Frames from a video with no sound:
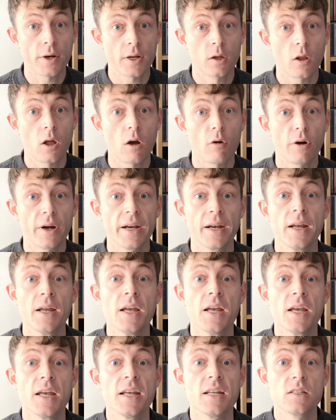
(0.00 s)
Glory,
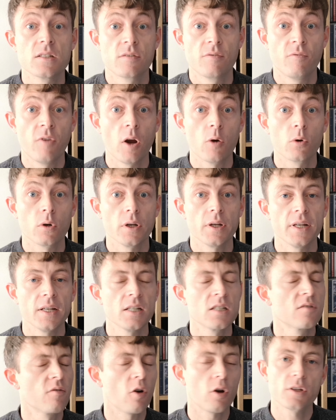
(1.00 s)
his
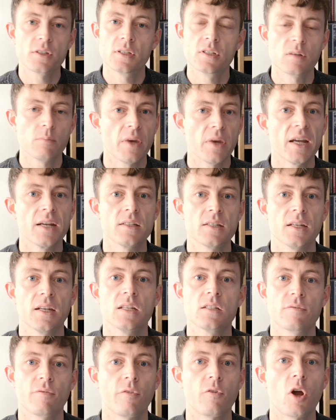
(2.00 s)
voice is amazing.
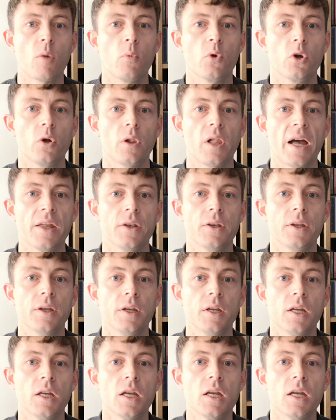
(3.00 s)
It's phenomenal, and